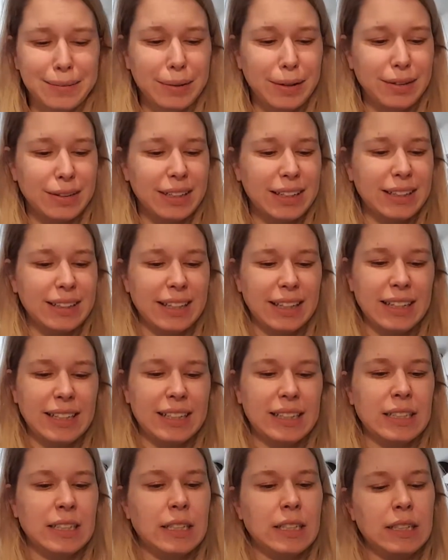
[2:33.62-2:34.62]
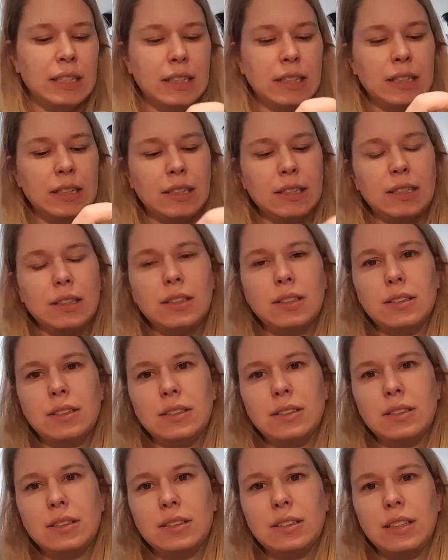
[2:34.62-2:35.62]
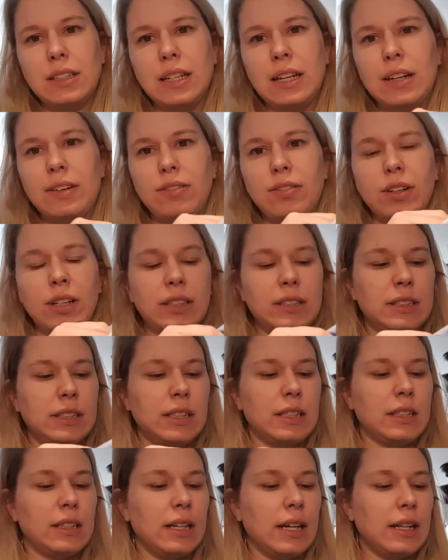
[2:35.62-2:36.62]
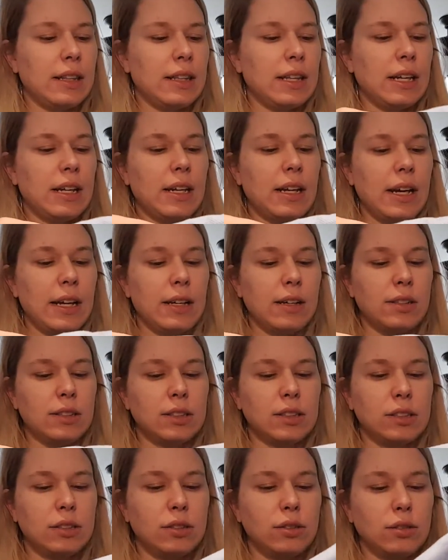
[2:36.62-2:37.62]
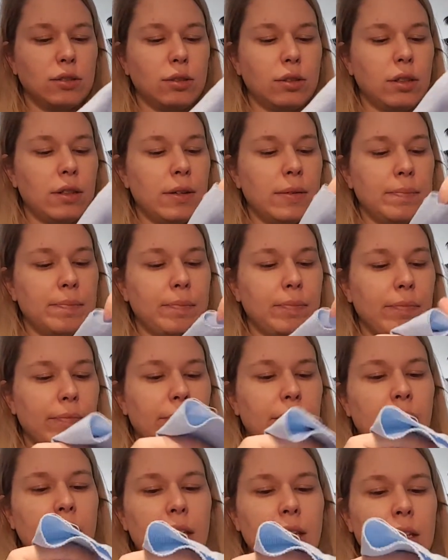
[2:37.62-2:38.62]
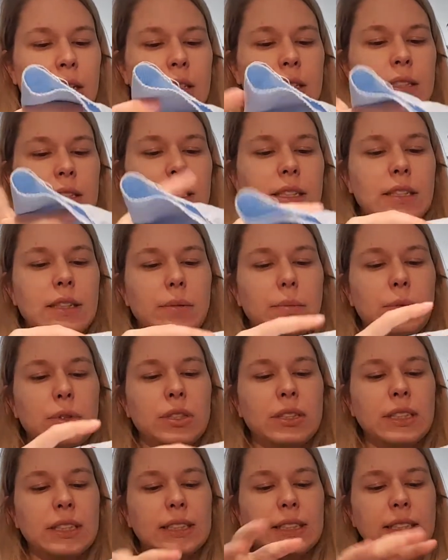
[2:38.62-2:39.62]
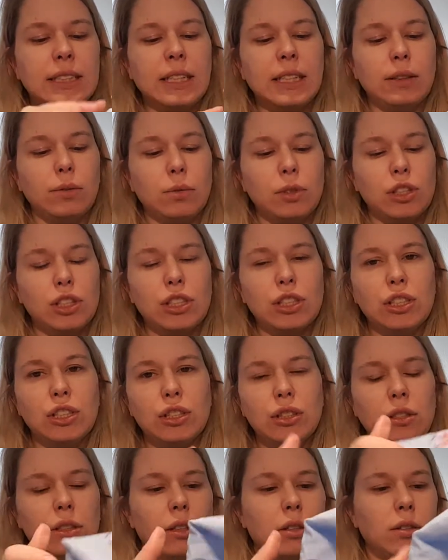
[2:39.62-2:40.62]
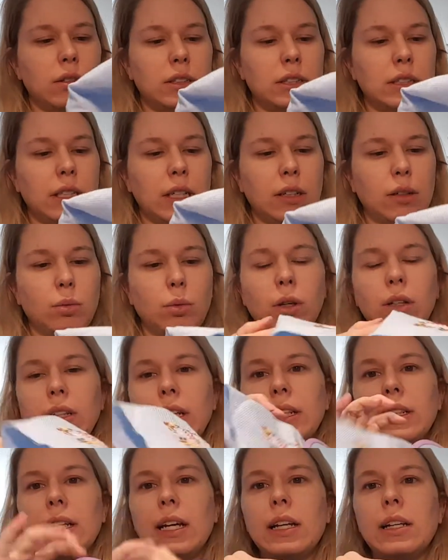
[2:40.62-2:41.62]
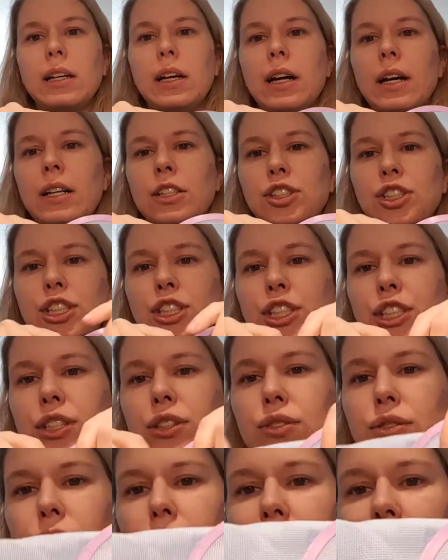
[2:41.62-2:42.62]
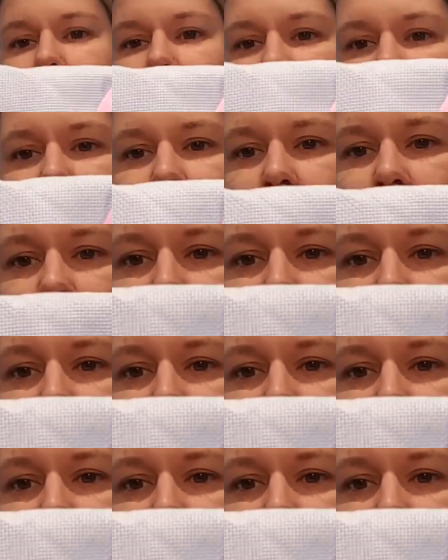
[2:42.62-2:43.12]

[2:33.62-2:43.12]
already like halfway done. And then I also did number 16, which is, it's not gonna work like that. GG Giraffe.